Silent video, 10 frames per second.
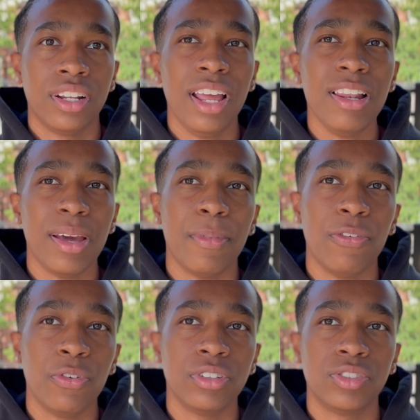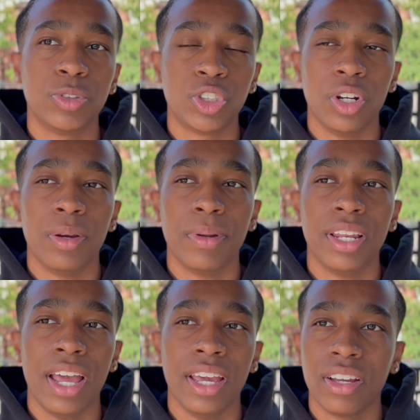Not like my full journey, but
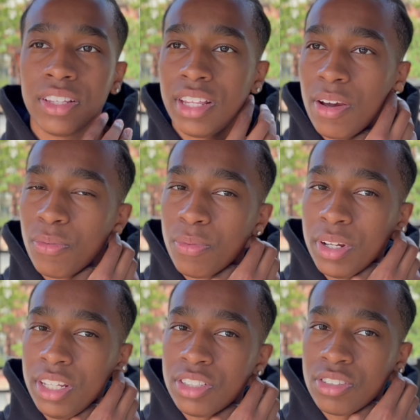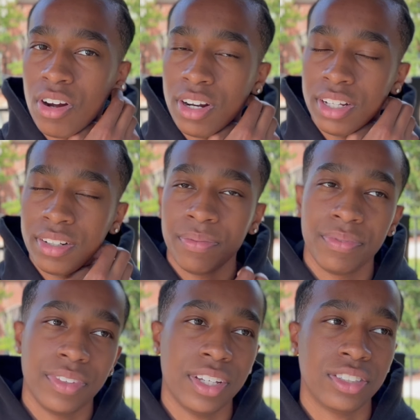like that really started.
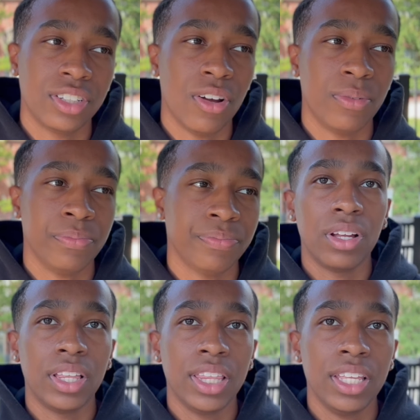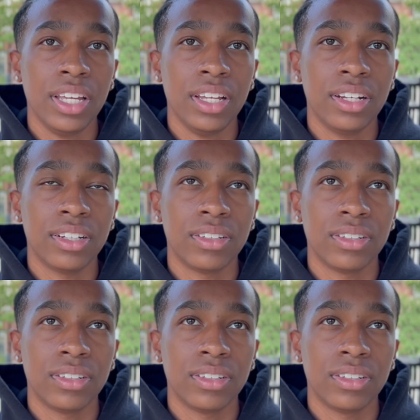And so then